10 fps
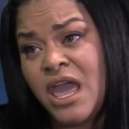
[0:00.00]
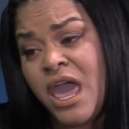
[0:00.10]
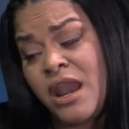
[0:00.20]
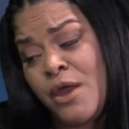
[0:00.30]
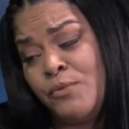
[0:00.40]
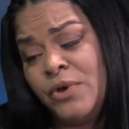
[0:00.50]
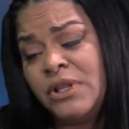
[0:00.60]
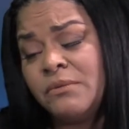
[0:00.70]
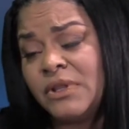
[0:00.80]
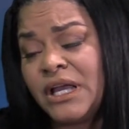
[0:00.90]
And I
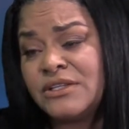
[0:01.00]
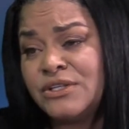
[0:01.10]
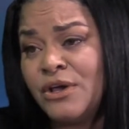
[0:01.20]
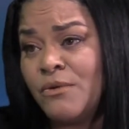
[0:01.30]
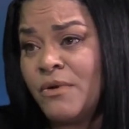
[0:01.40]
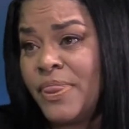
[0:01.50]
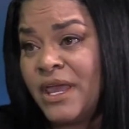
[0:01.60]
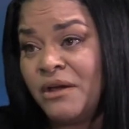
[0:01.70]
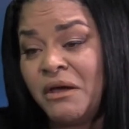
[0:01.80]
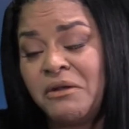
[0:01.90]
really would like to go in
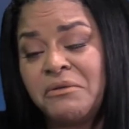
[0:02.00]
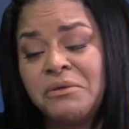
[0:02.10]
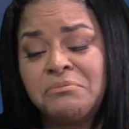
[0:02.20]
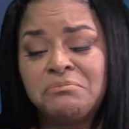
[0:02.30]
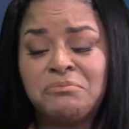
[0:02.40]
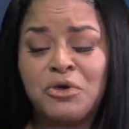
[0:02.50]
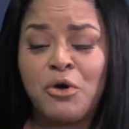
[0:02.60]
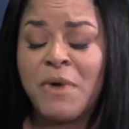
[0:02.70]
there, I don't know, go